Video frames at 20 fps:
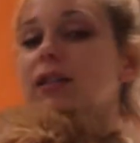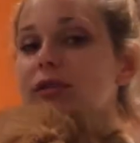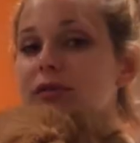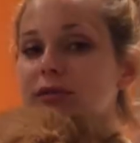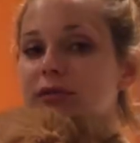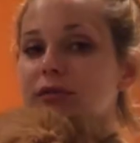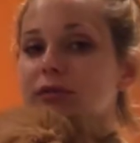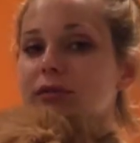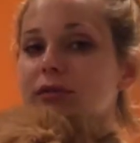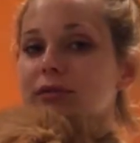Good
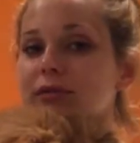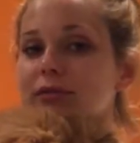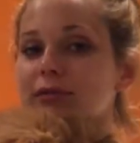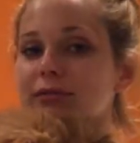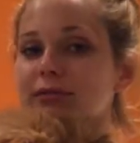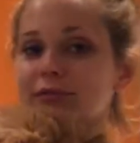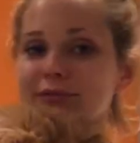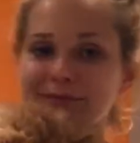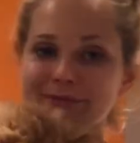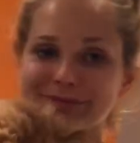tip.
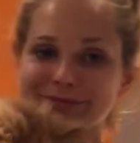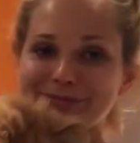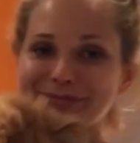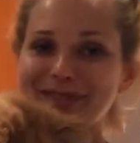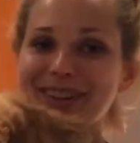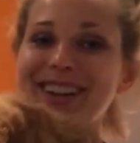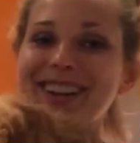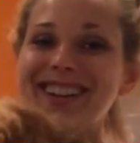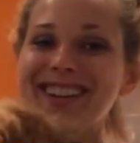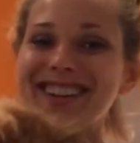
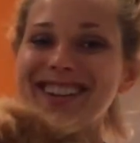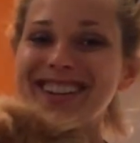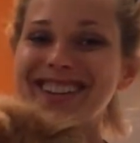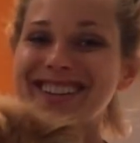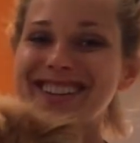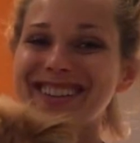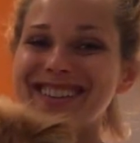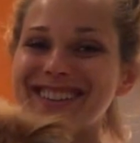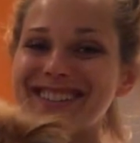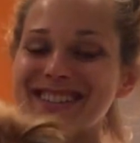Okay.
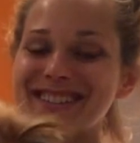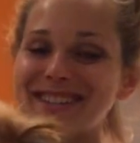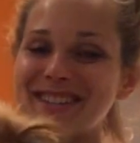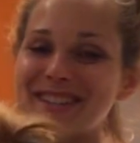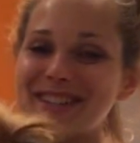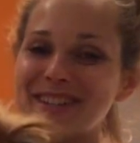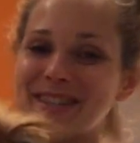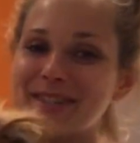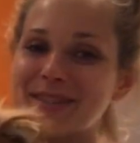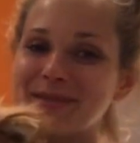
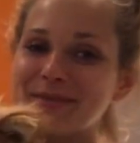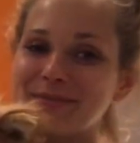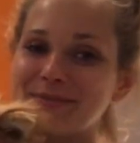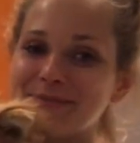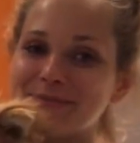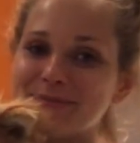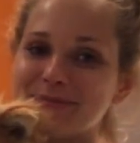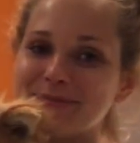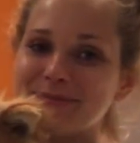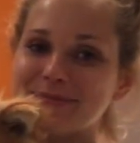Trench Fitness,
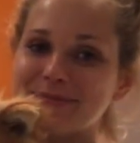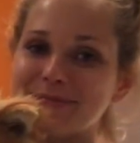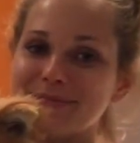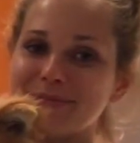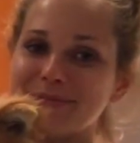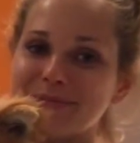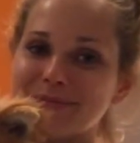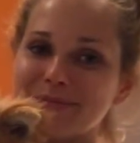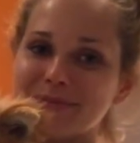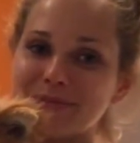check it
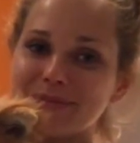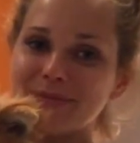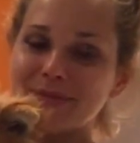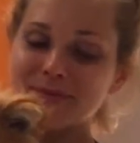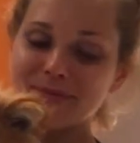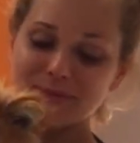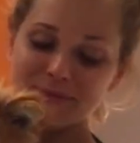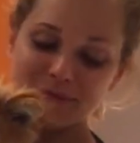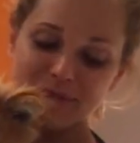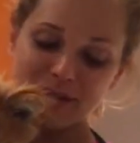out. Thanks for
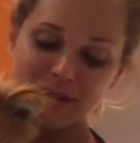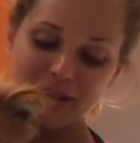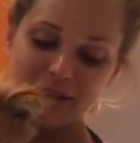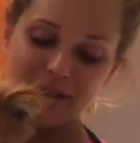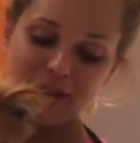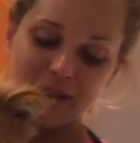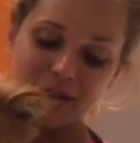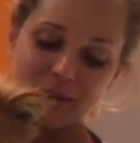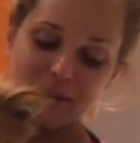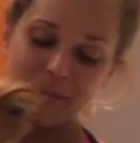watching, you
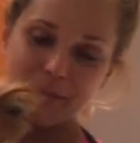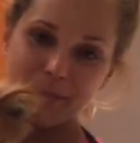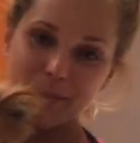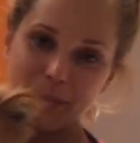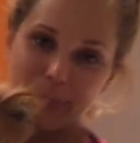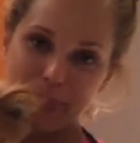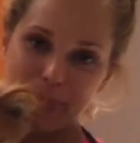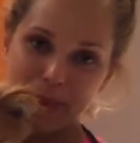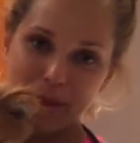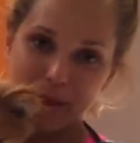guys.
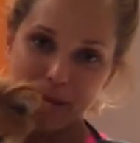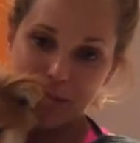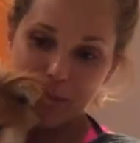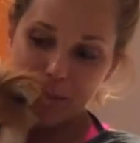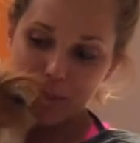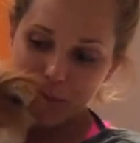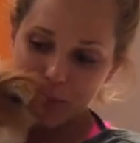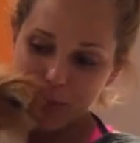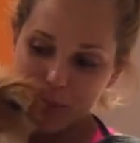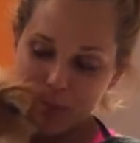Wave,
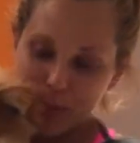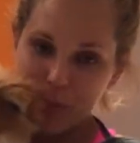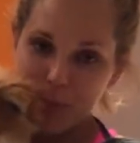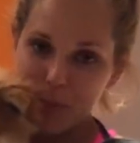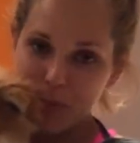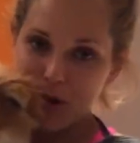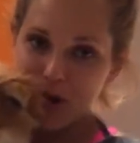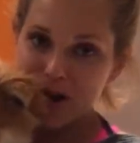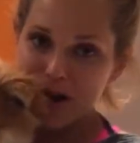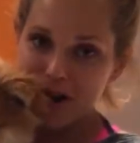Cinnabon.